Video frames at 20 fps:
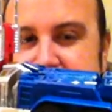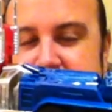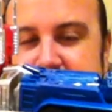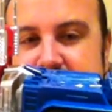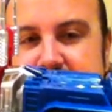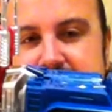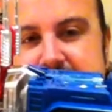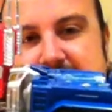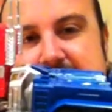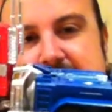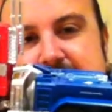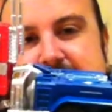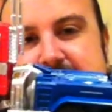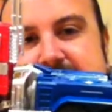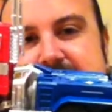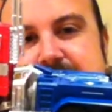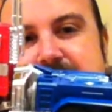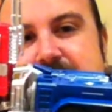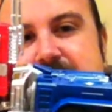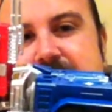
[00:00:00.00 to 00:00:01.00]
part of the Power
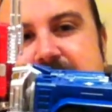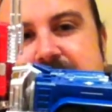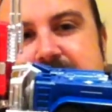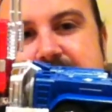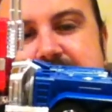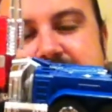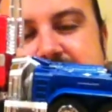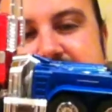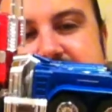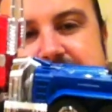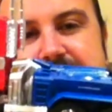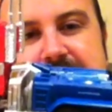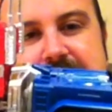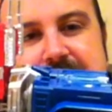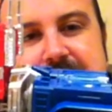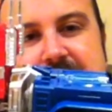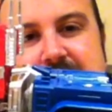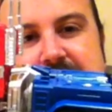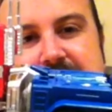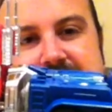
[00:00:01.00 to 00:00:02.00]
Master Prime with the
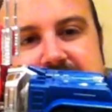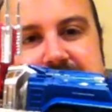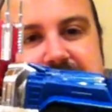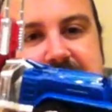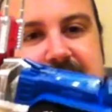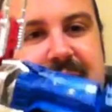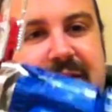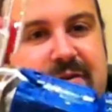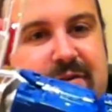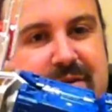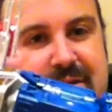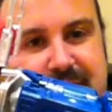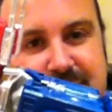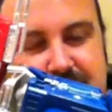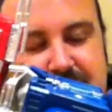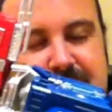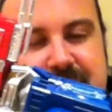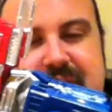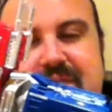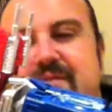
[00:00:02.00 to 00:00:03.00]
blue arms and the way he transformed